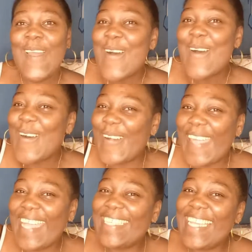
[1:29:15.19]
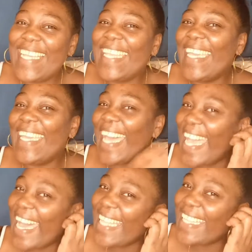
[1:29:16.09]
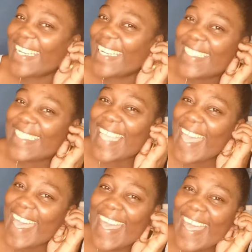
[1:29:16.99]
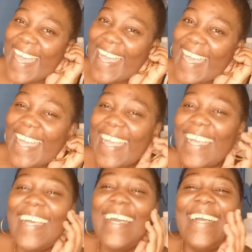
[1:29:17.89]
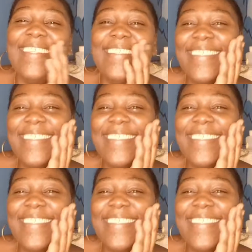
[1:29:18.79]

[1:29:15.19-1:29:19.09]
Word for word: Okay, Johnny, I understand.